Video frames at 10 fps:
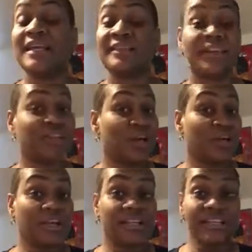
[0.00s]
There's
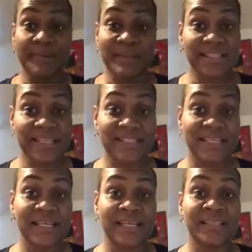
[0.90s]
limited
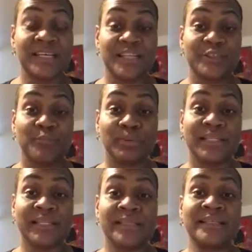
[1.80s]
seating, so
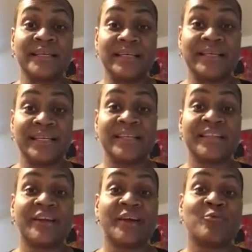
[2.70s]
please get in
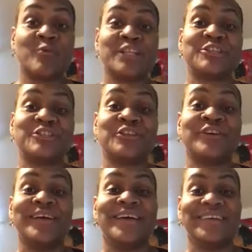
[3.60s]
there and
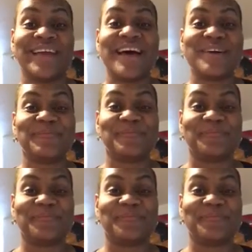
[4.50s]
register now.